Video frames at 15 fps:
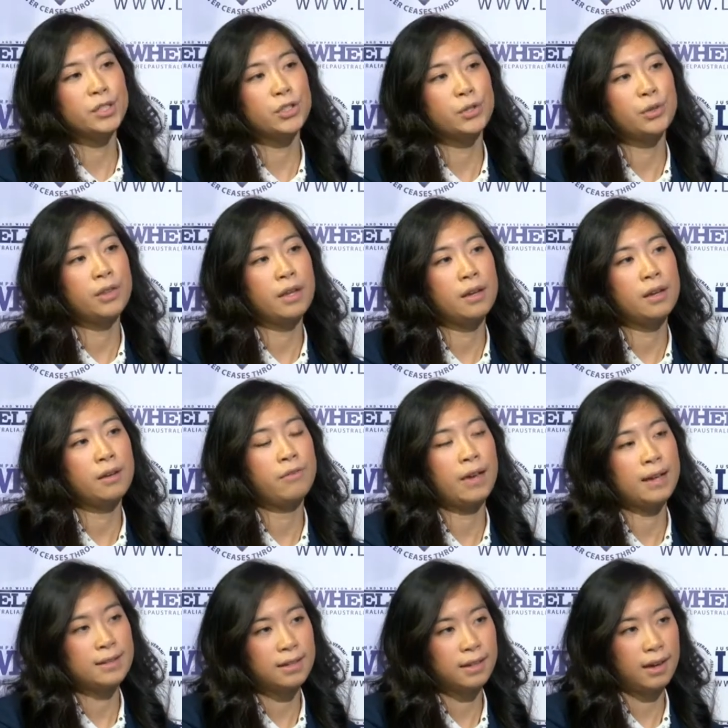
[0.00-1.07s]
to the
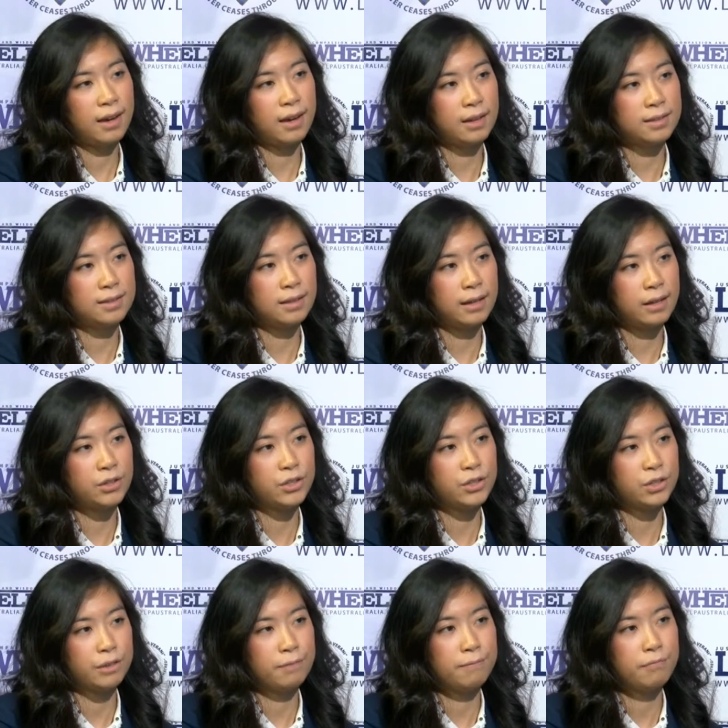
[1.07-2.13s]
visa
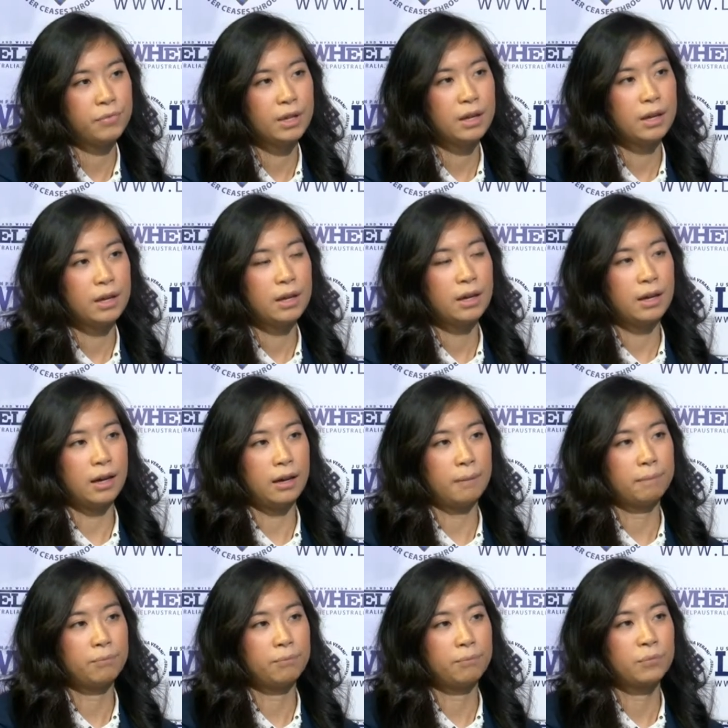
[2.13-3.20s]
cancellation
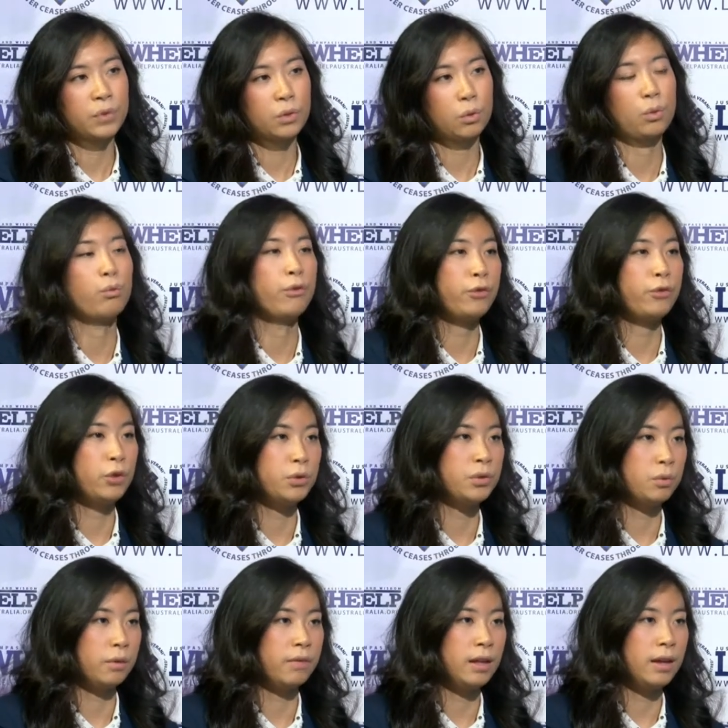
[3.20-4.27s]
or
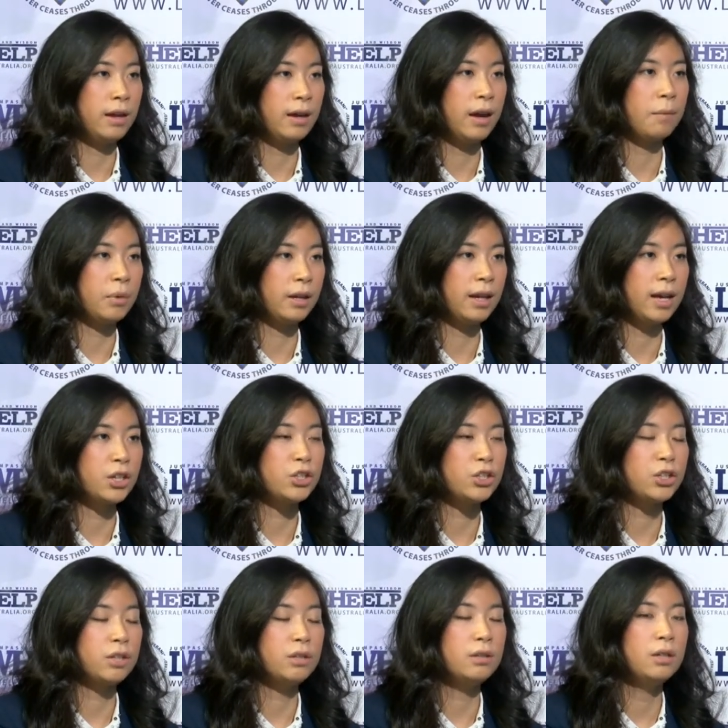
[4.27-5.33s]
refusal of the application,